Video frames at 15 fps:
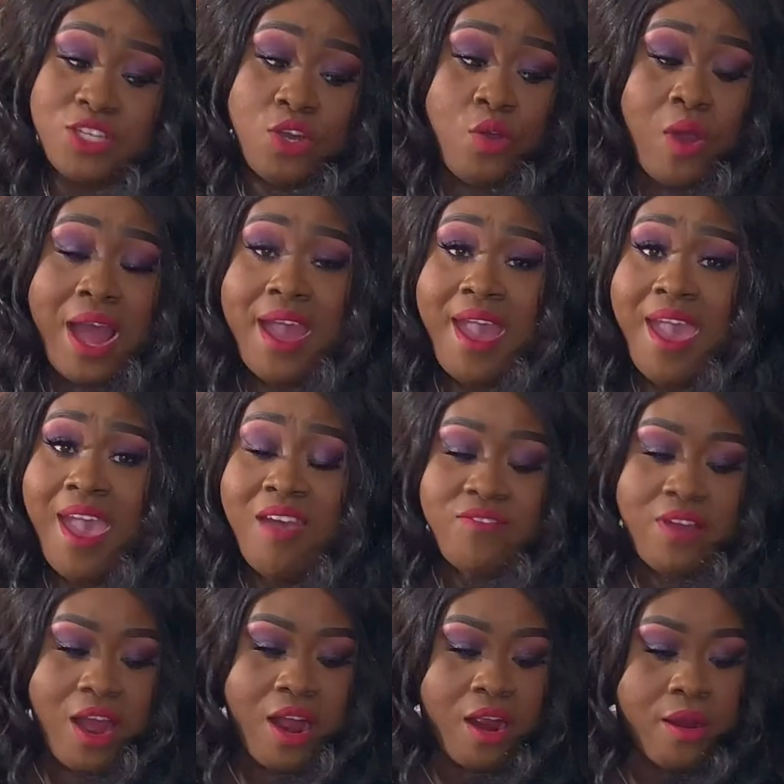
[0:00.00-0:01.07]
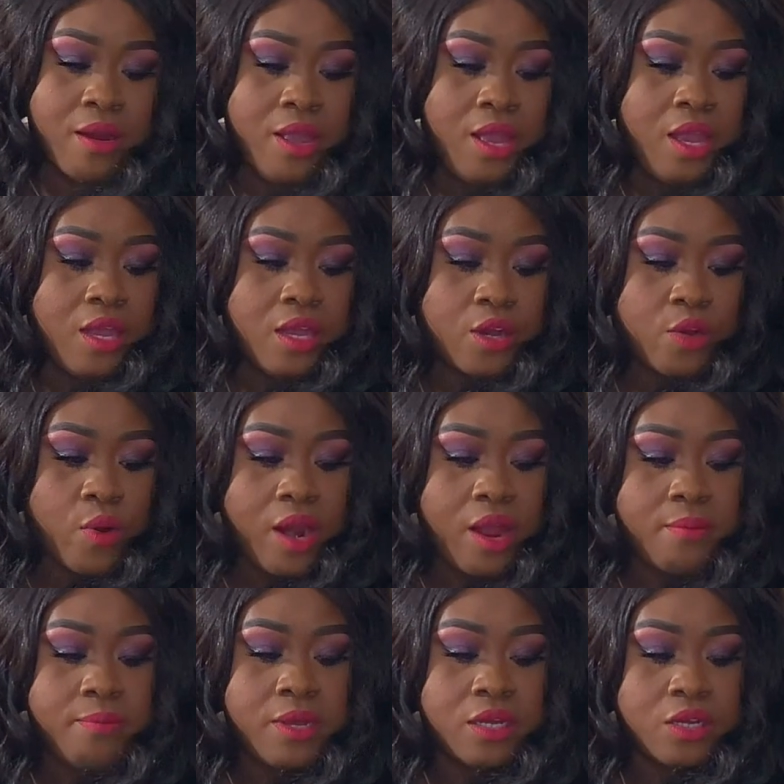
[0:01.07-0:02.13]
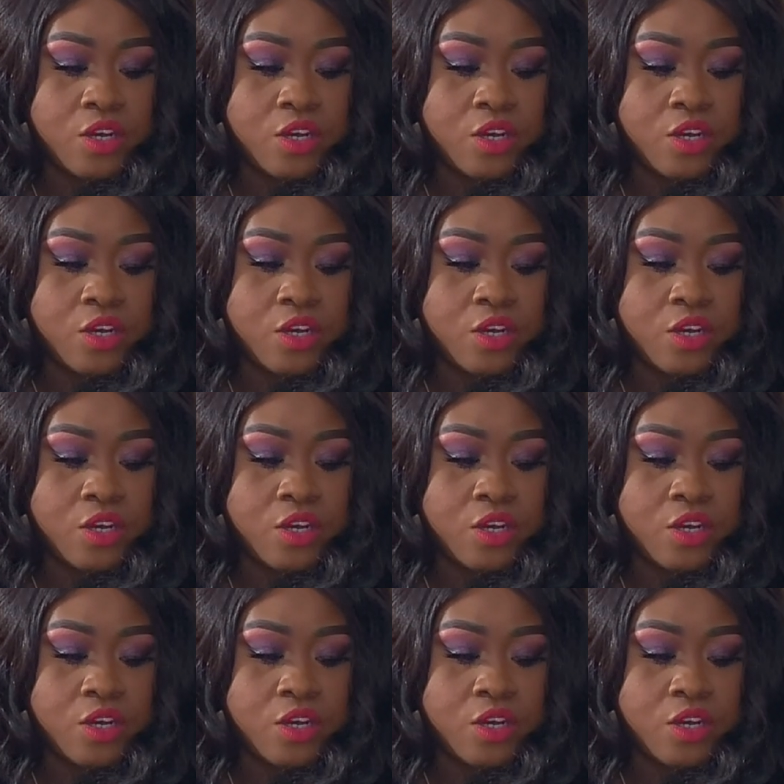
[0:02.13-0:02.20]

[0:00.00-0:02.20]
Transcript: So I have our crumb